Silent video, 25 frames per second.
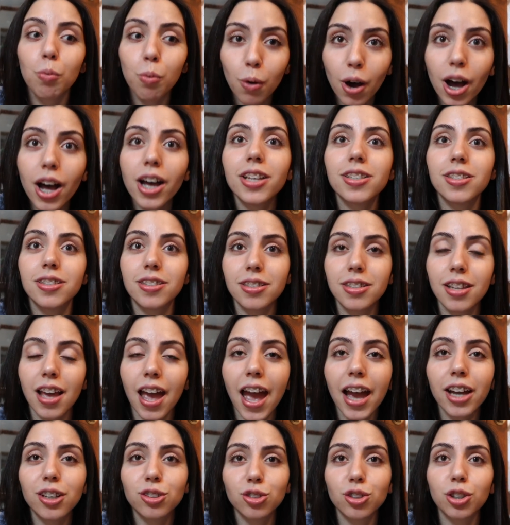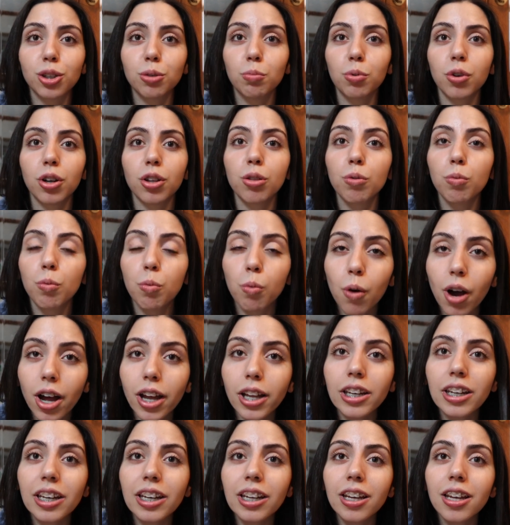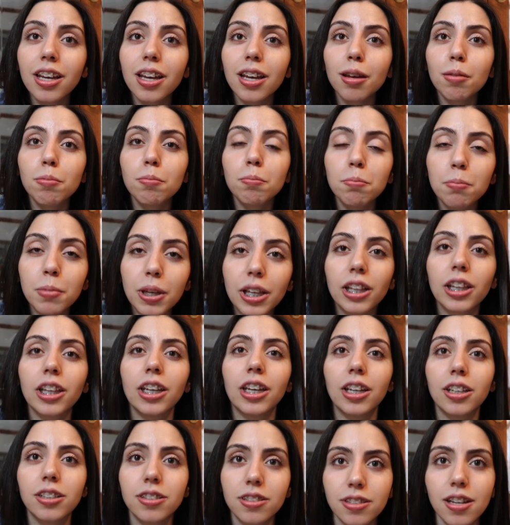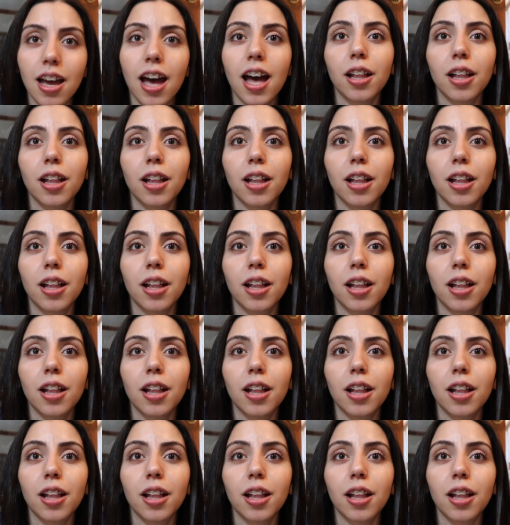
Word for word: was actually worth $1 million.